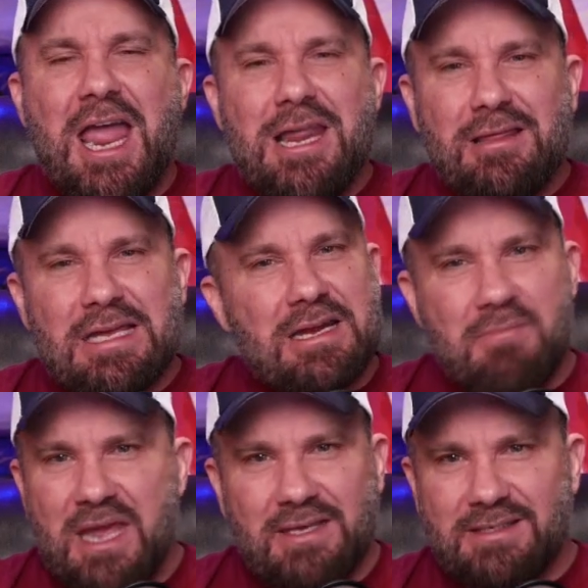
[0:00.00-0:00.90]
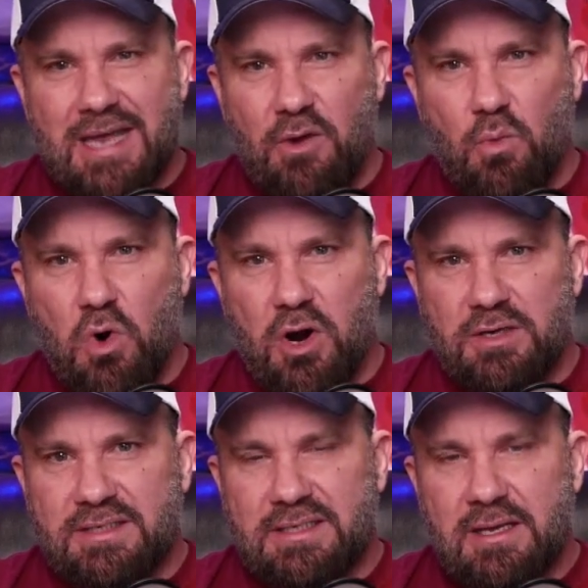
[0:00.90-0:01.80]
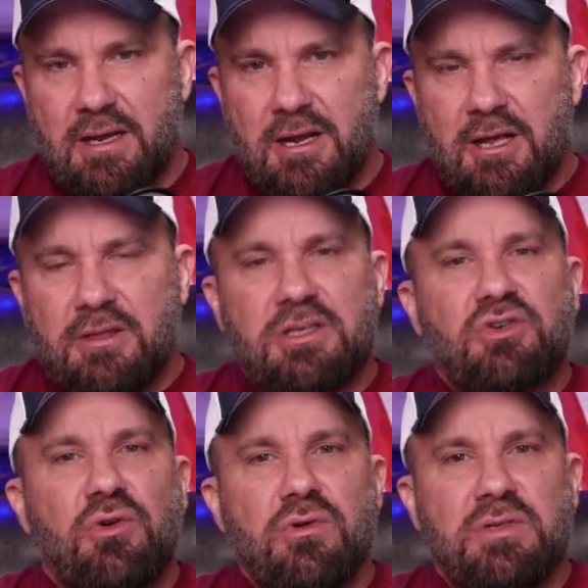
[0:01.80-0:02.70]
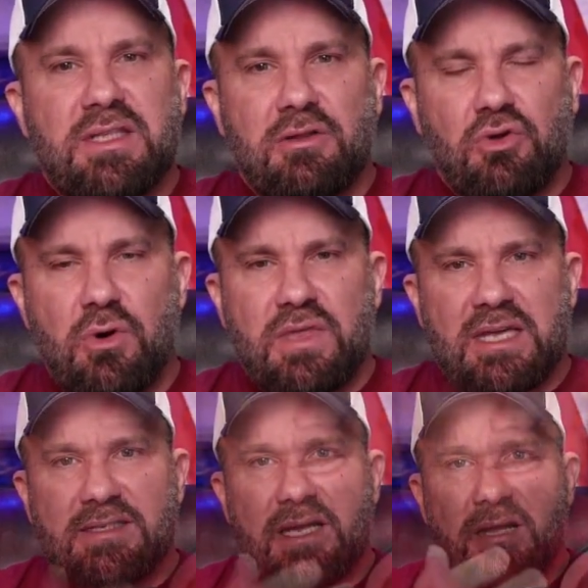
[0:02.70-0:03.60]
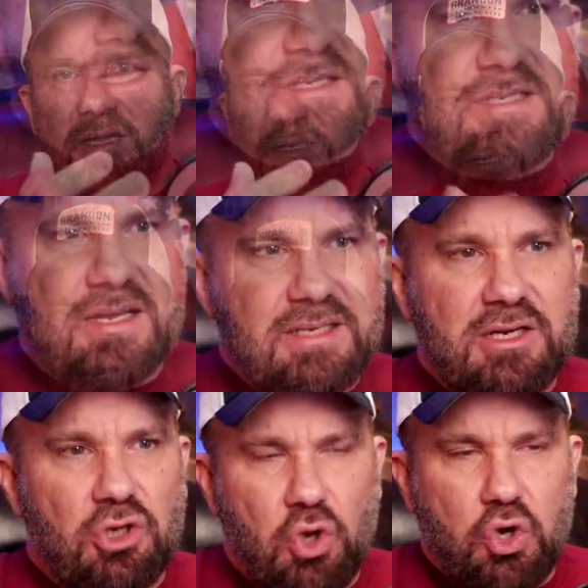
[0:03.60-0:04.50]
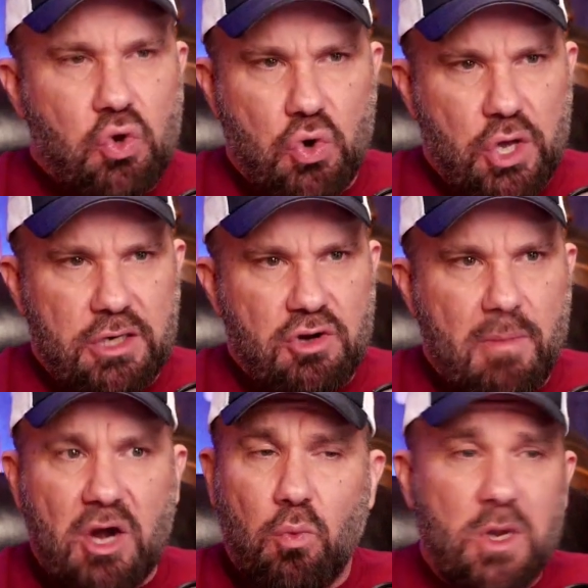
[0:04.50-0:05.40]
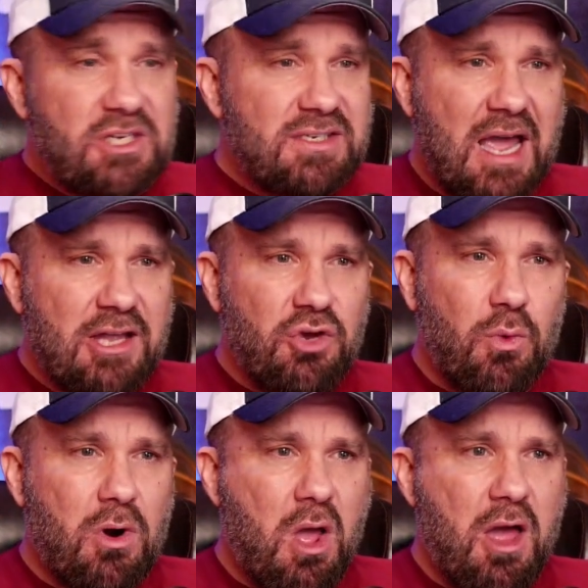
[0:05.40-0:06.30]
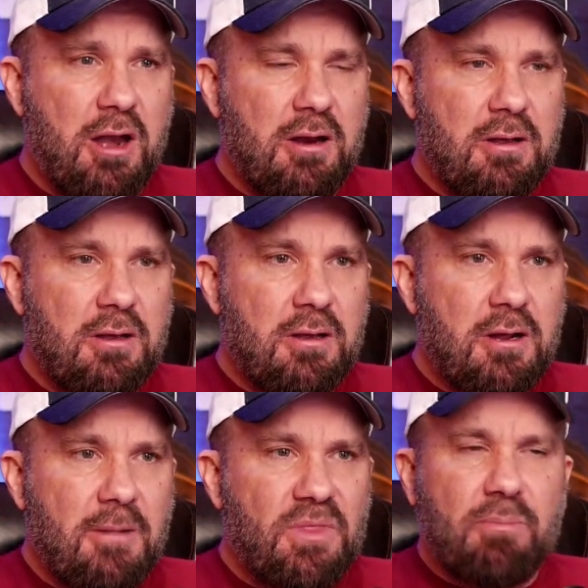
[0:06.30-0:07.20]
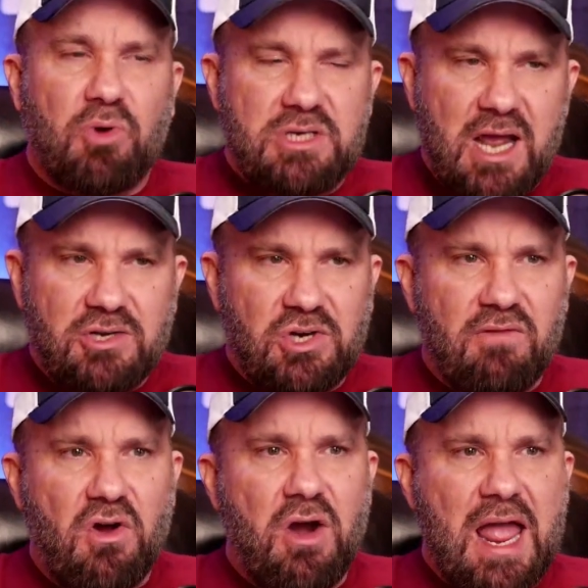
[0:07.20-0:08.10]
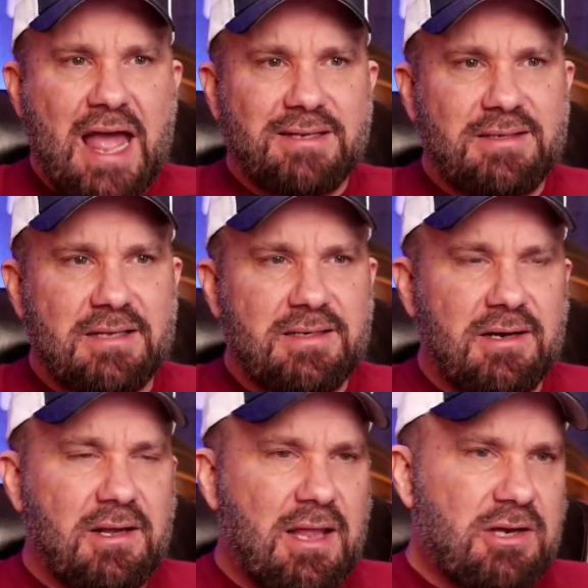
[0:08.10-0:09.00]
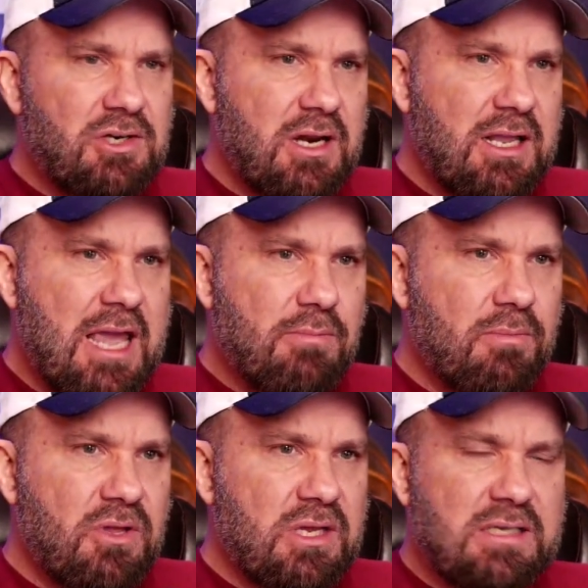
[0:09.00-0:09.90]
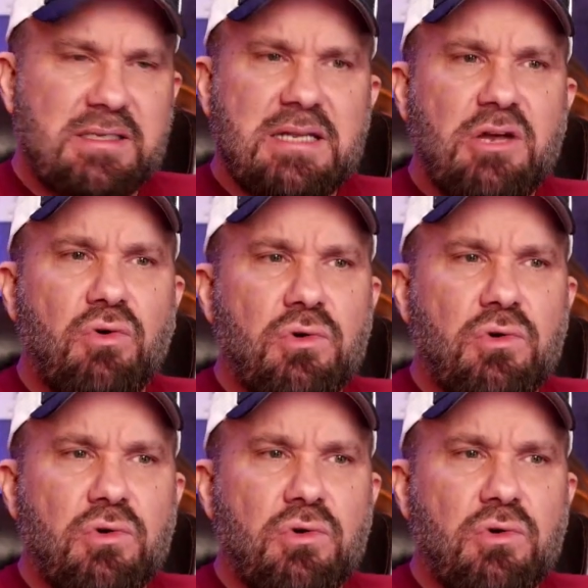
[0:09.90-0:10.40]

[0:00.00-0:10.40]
anything to make it sound worse. The truth is, this doesn't look good, no matter which side you were on. The protection of our assets and collection and capabilities is a